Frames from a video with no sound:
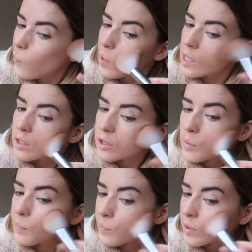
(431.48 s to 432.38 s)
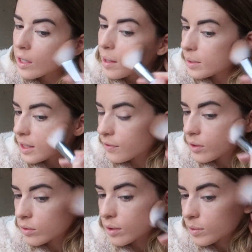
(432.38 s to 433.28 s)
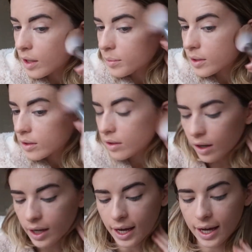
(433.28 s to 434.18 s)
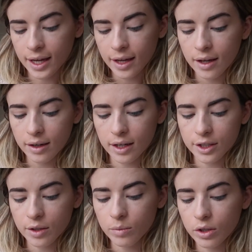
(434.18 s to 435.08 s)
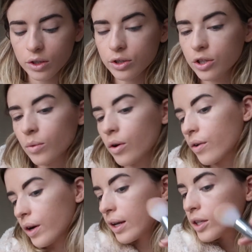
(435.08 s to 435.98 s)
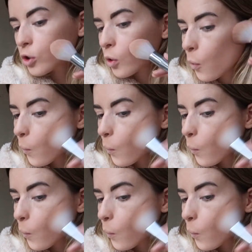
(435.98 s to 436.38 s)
which can be difficult sometimes because I hate, like, I don't want to look too orange.